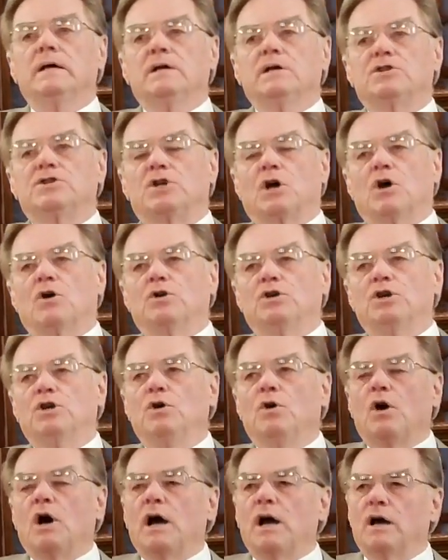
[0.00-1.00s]
So
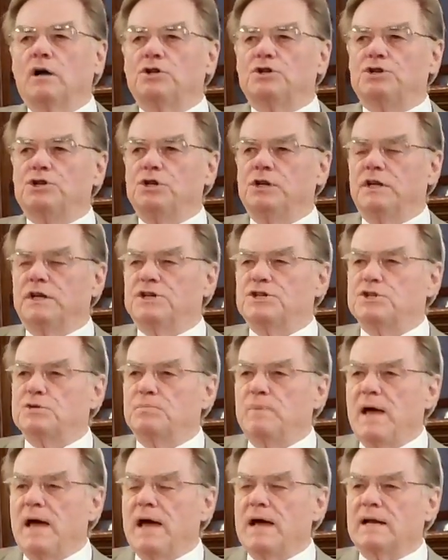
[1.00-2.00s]
you uh, should
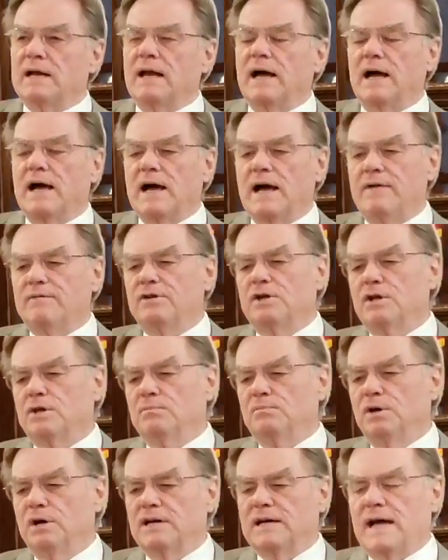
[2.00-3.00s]
expect, I have another
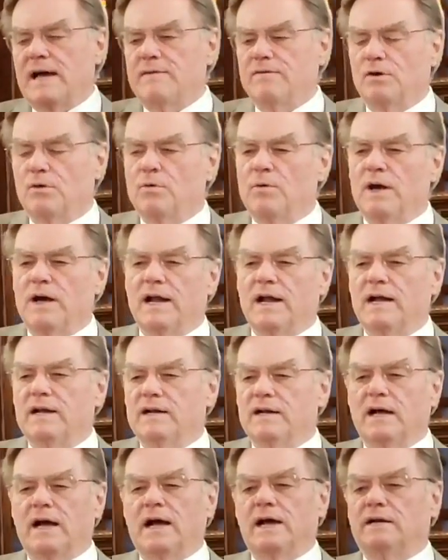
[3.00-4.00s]
book I haven't read,
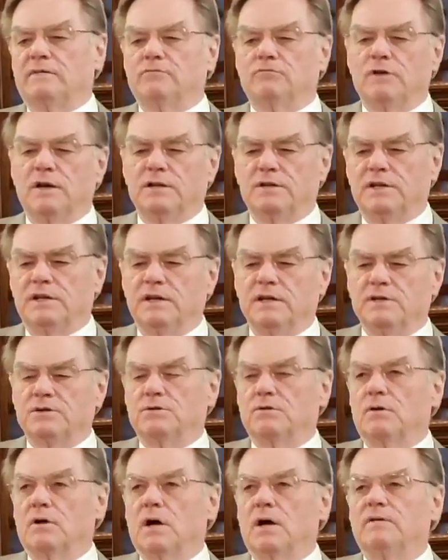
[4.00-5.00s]
I, I read the
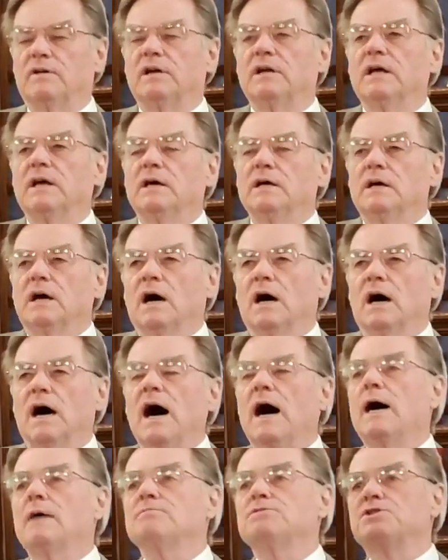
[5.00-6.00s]
intro of it uh,
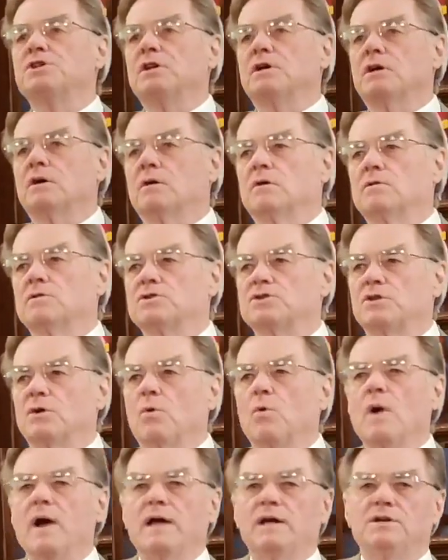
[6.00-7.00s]
Obstacles, the
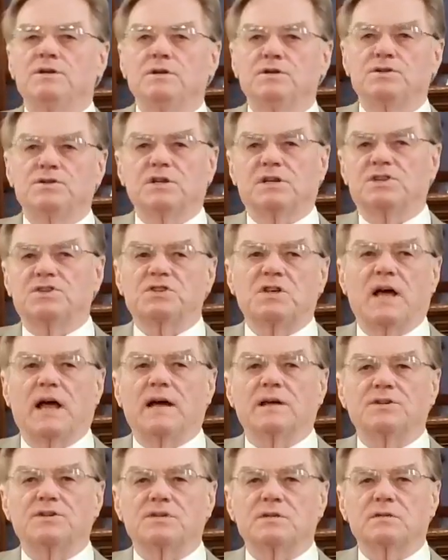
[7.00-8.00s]
Way to
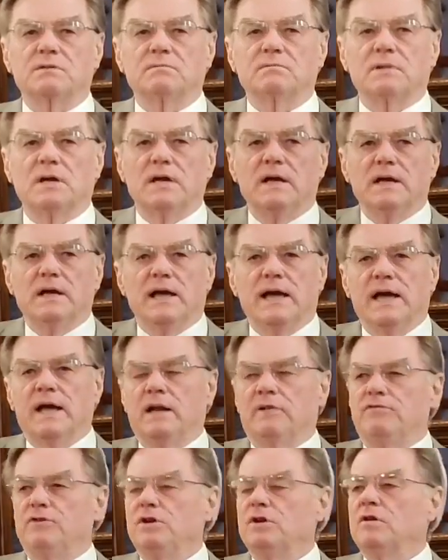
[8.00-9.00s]
Success. And
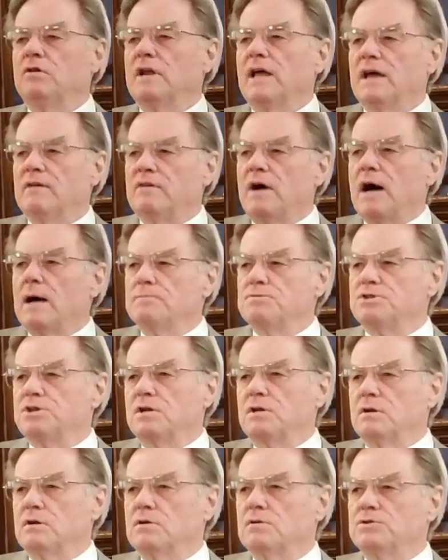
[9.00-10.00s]
if you don't have
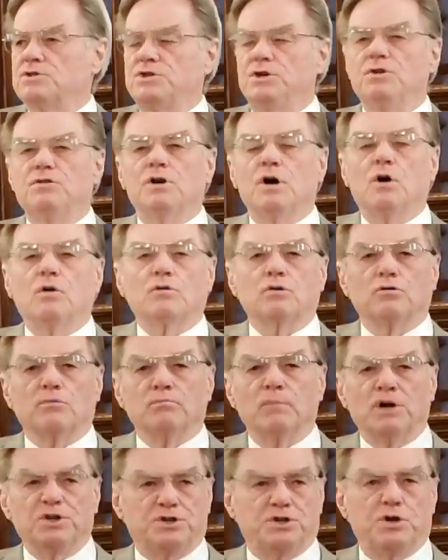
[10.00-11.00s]
obstacles, you don't
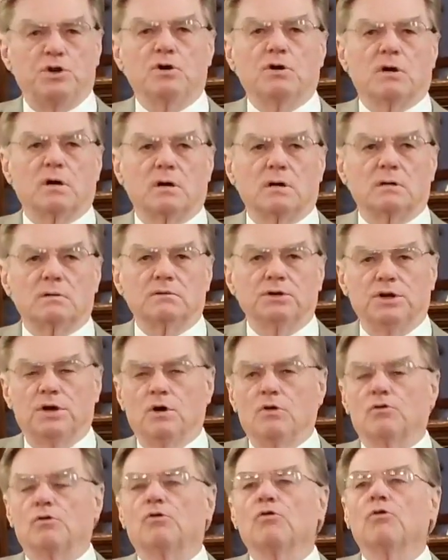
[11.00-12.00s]
mature, you
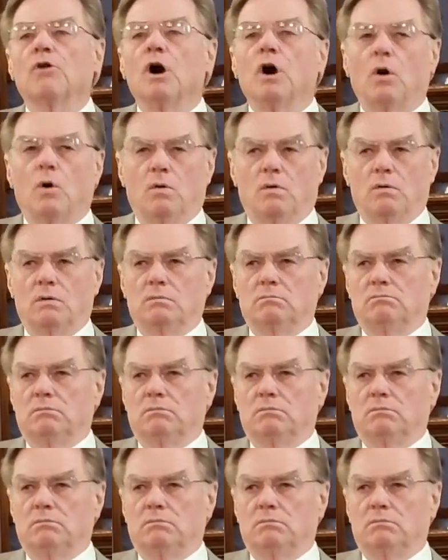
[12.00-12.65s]
don't grow.